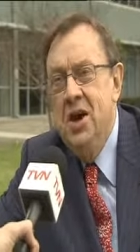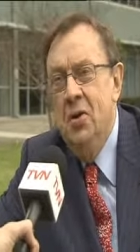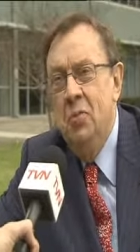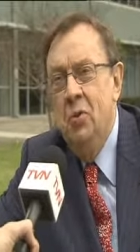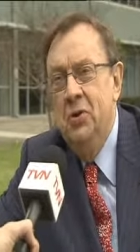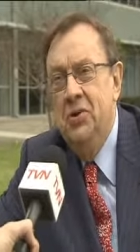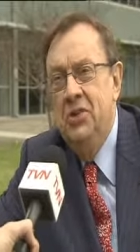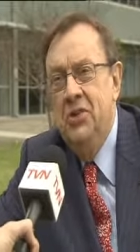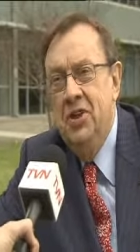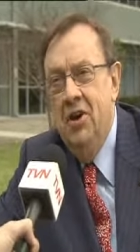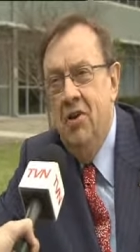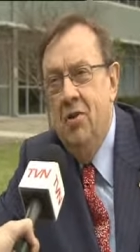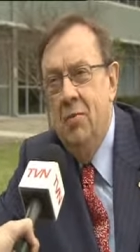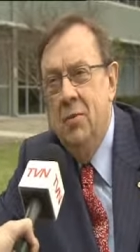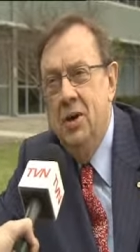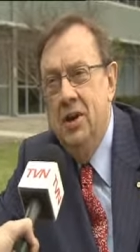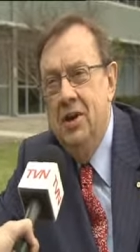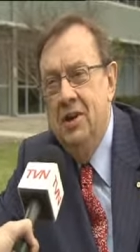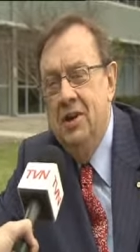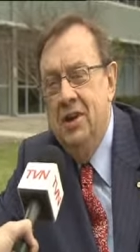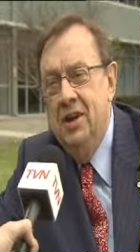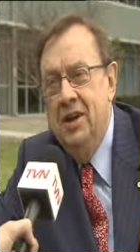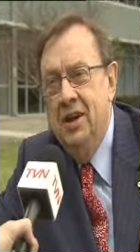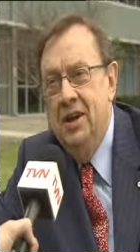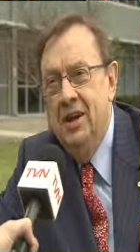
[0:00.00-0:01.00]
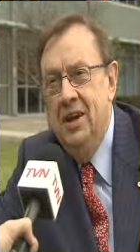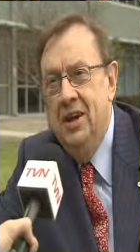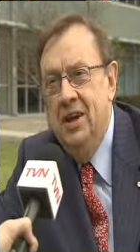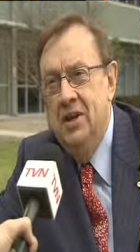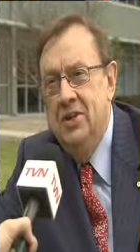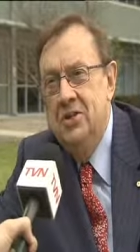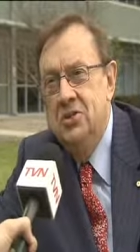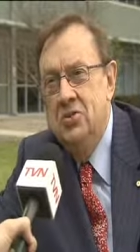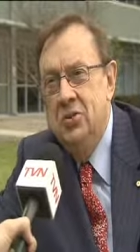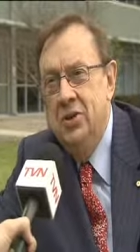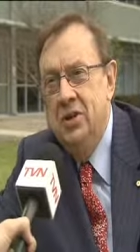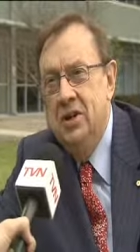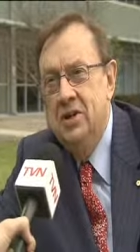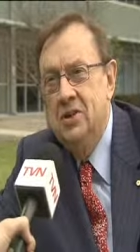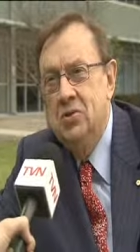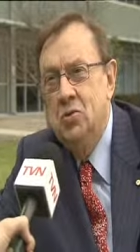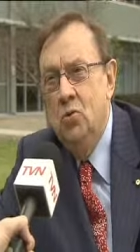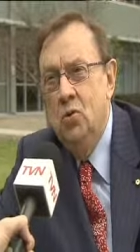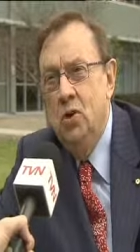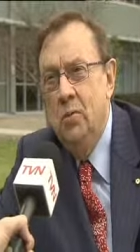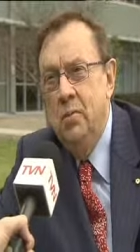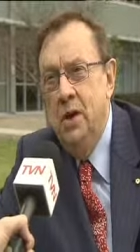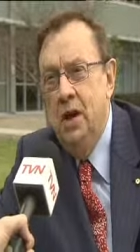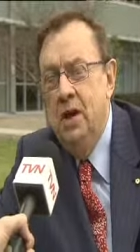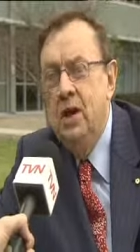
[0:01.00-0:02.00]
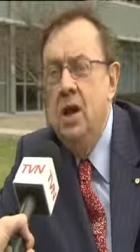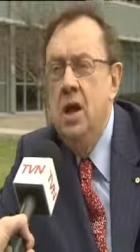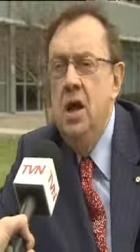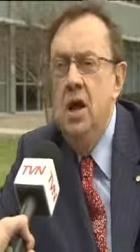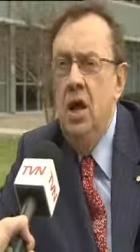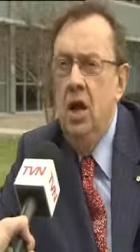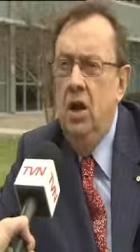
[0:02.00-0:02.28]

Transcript: what thoroughbred uh, industry is all about.